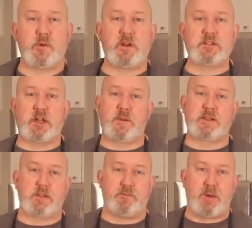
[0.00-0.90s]
I wanna talk
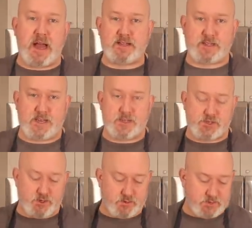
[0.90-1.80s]
about the pot that I
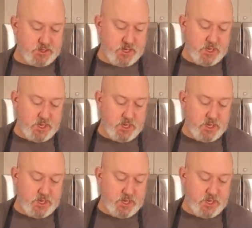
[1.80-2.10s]
chose.